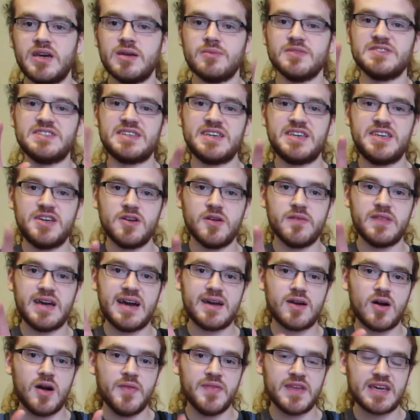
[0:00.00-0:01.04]
able to hear
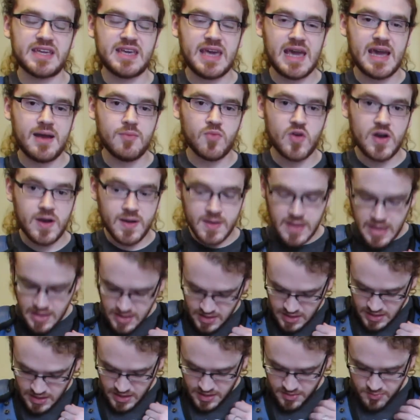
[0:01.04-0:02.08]
that on the camera,
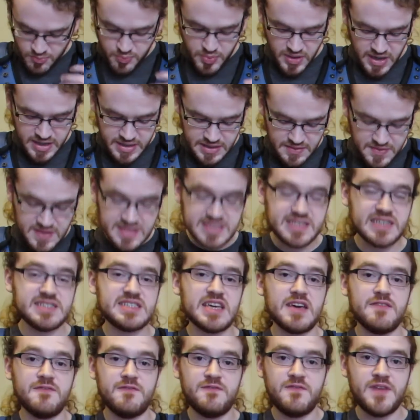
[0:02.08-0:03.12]
but this is
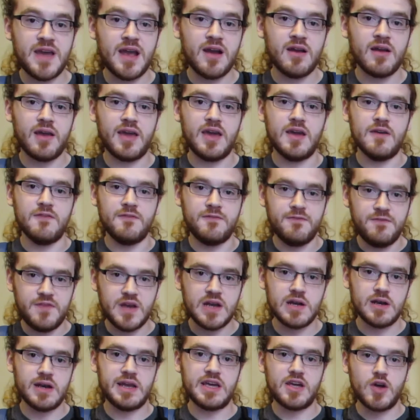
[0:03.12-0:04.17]
a
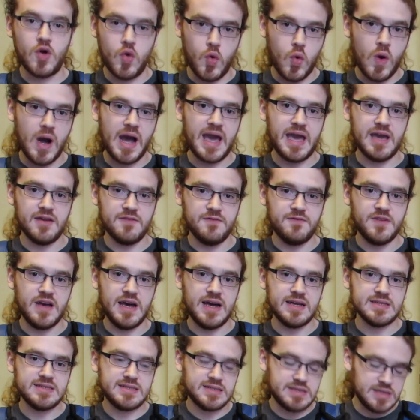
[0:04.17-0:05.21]
very quiet
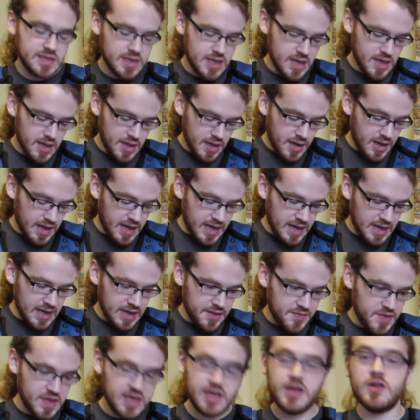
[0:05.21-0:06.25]
vest.
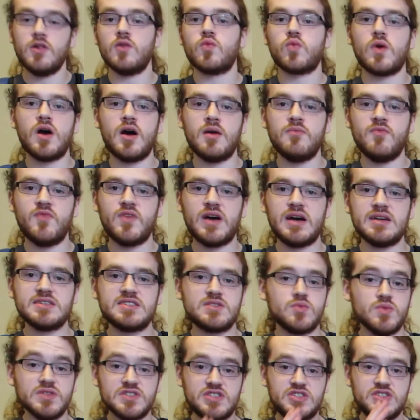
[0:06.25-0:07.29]
The Hill-Rom
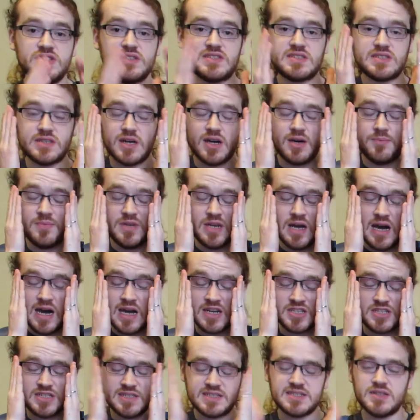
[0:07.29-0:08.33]
vest was just
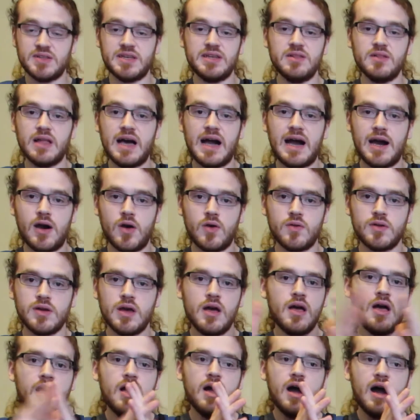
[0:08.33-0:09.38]
obnoxiously loud.
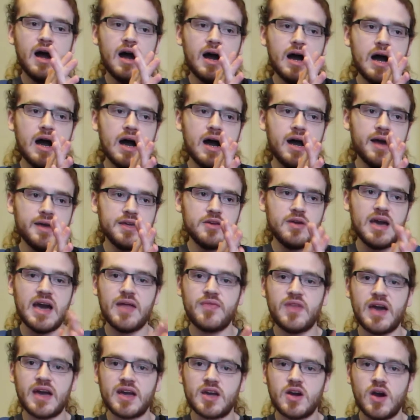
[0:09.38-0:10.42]
You had
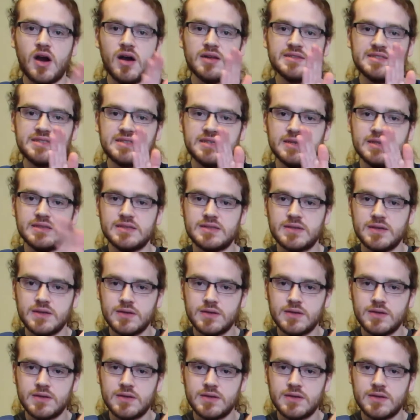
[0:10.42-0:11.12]
that constant